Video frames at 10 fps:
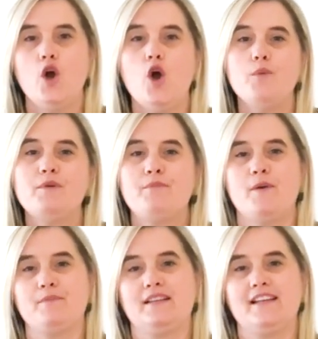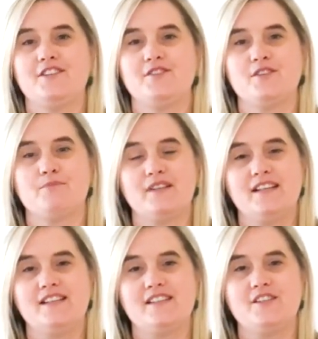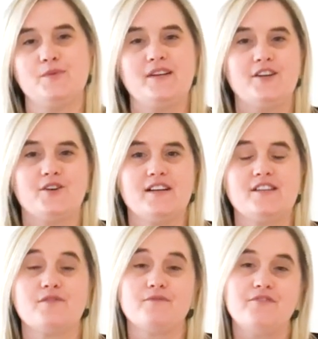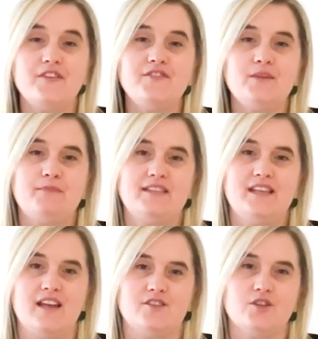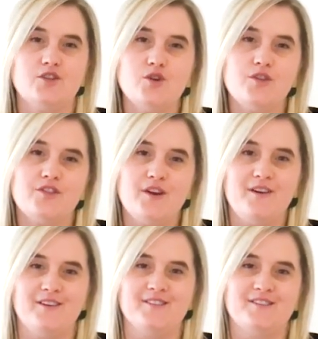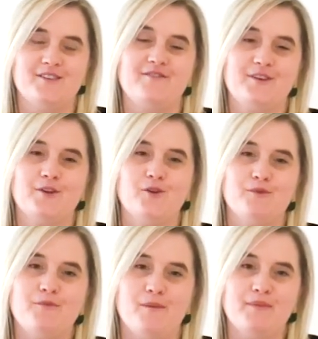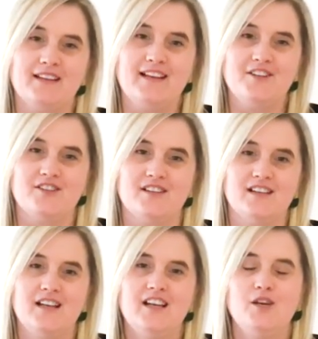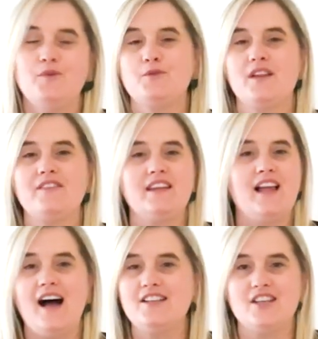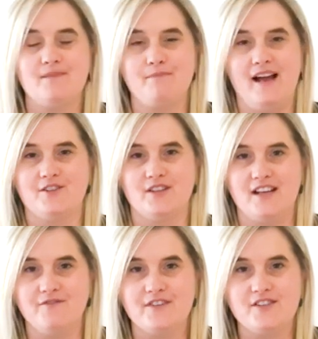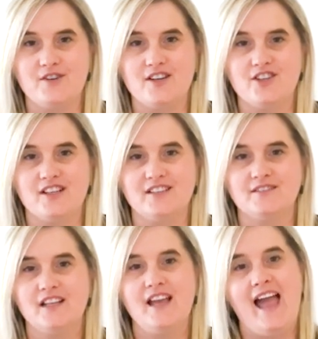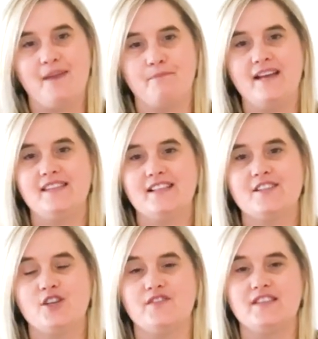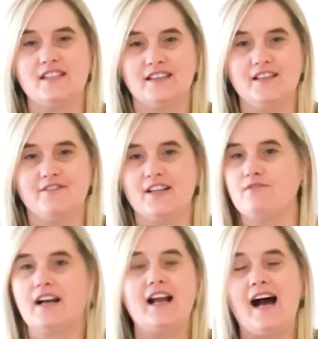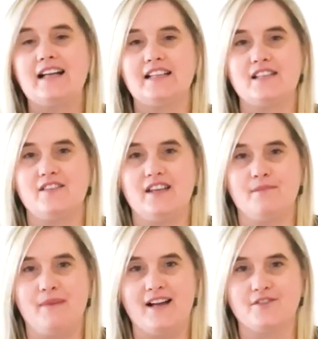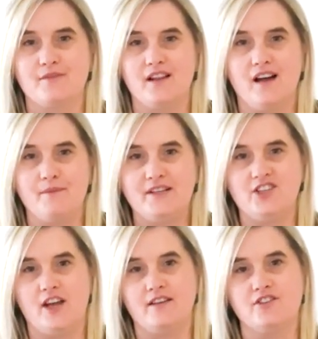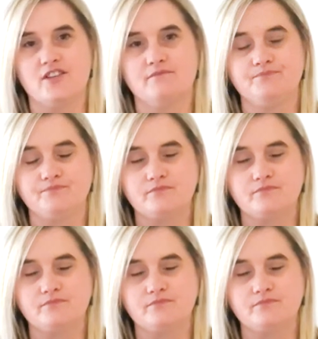Urban populations are predicted to increase from 50% to 2/3 of the global population, which will have a large impact on infrastructure and basic service delivery, regardless of the impacts from climate change.